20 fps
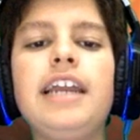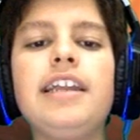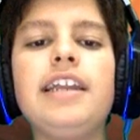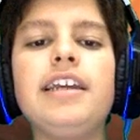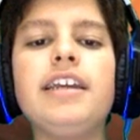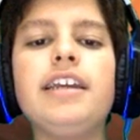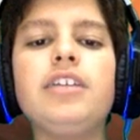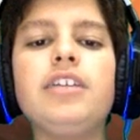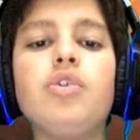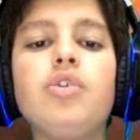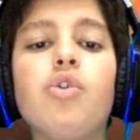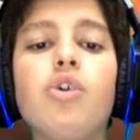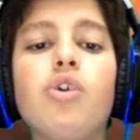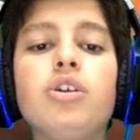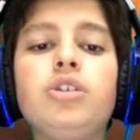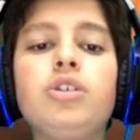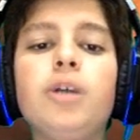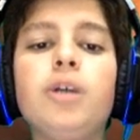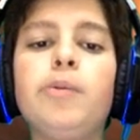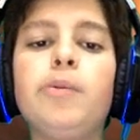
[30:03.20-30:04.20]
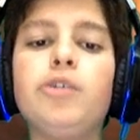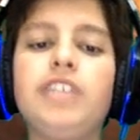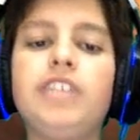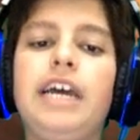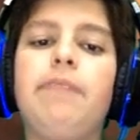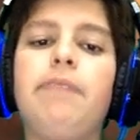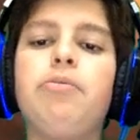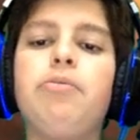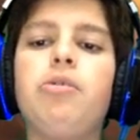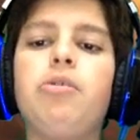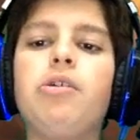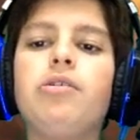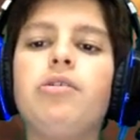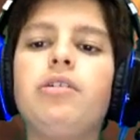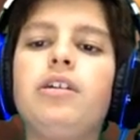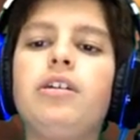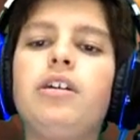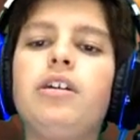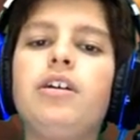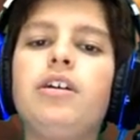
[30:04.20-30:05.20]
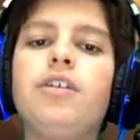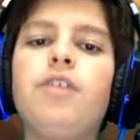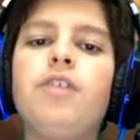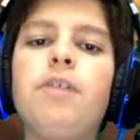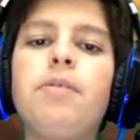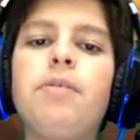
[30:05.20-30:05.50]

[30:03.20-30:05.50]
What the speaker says: it or double tap. Well, what I